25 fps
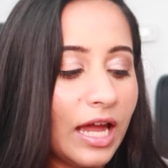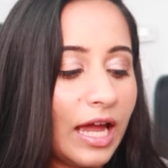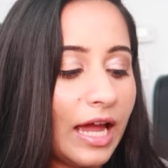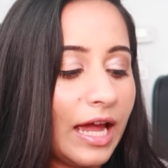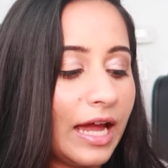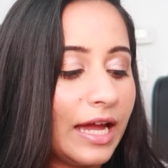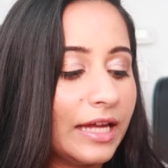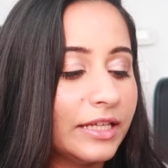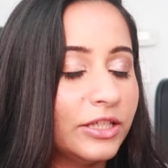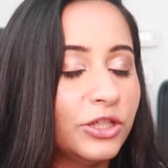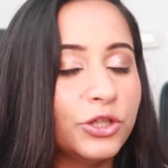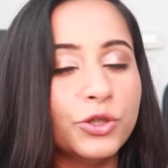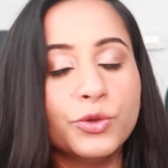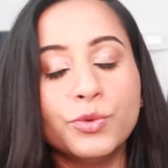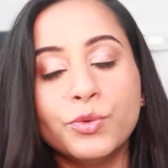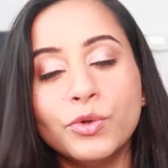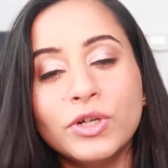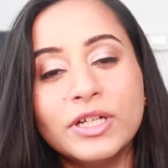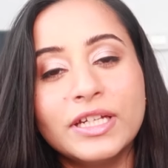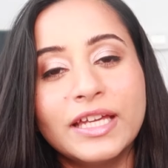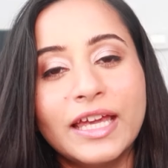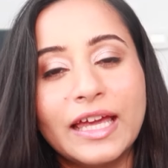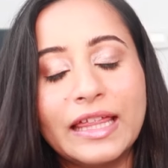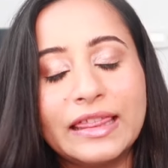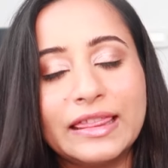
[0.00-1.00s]
and you
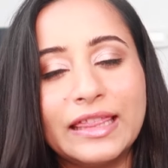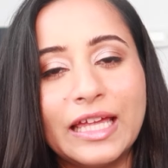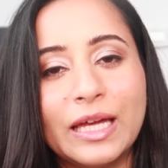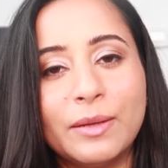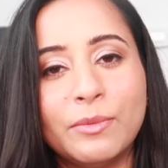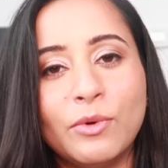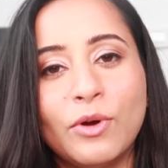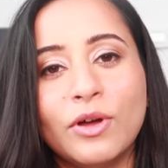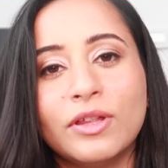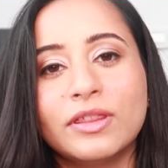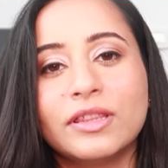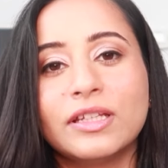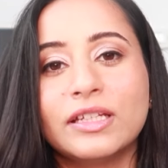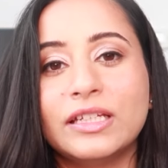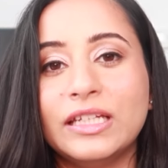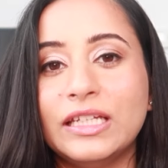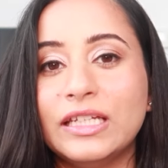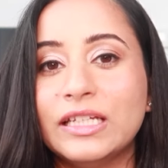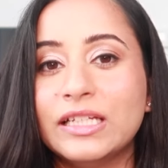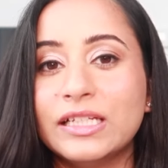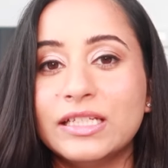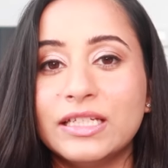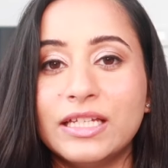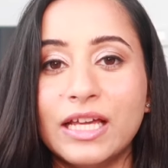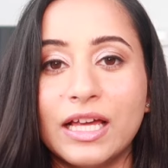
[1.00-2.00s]
would get them on the
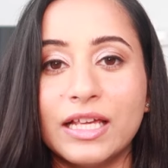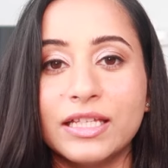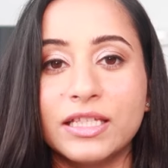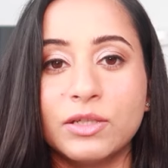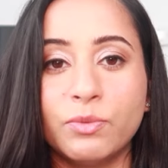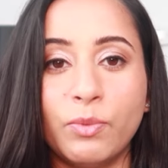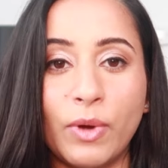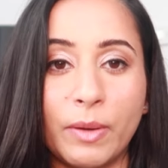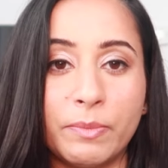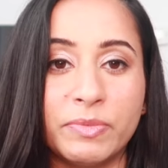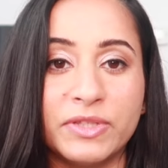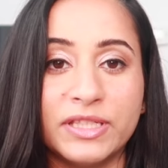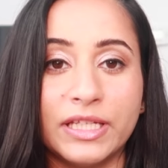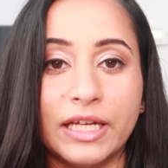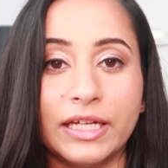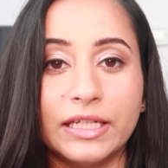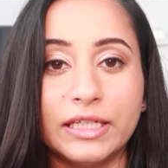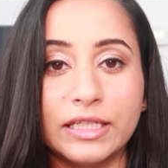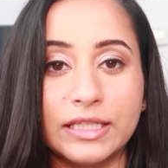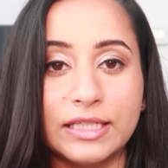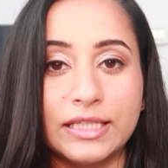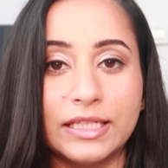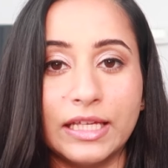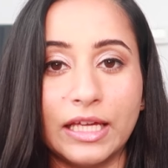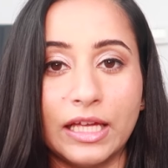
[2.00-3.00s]
Needledust website
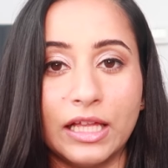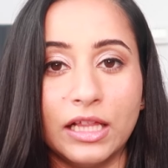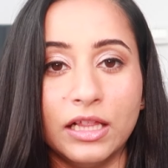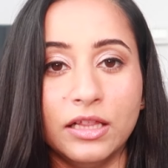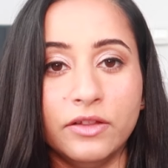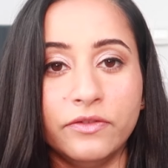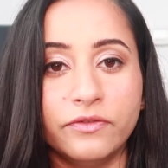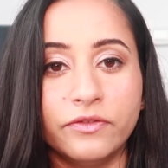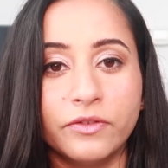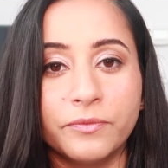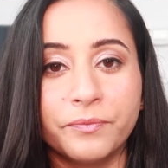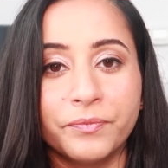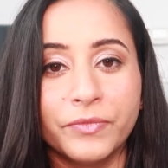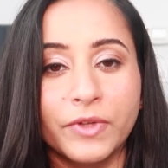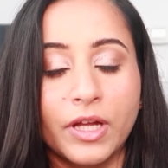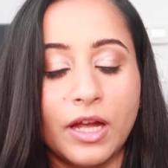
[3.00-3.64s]
itself.